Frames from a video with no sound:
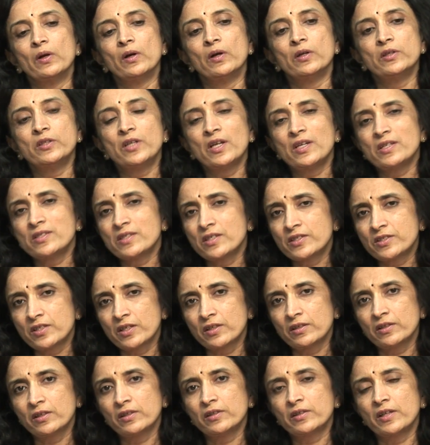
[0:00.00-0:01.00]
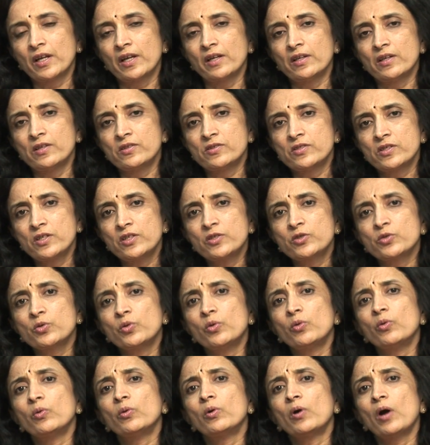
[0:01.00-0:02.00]
There is a general tendency to
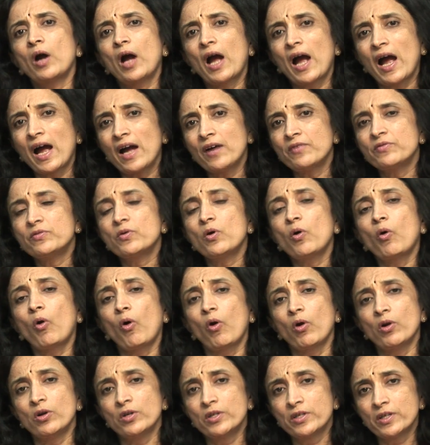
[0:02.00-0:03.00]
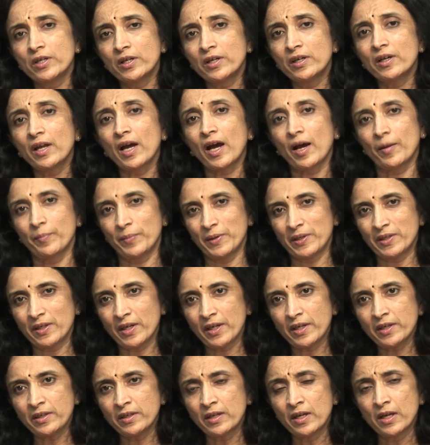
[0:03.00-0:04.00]
have altered
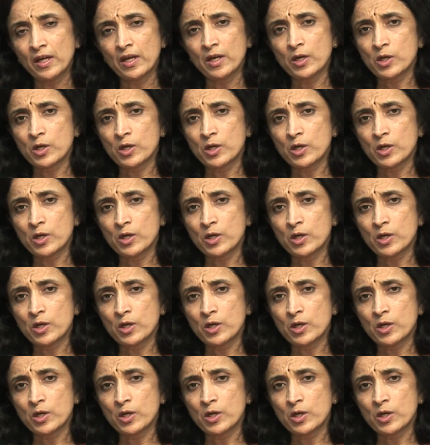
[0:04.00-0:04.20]
appetite,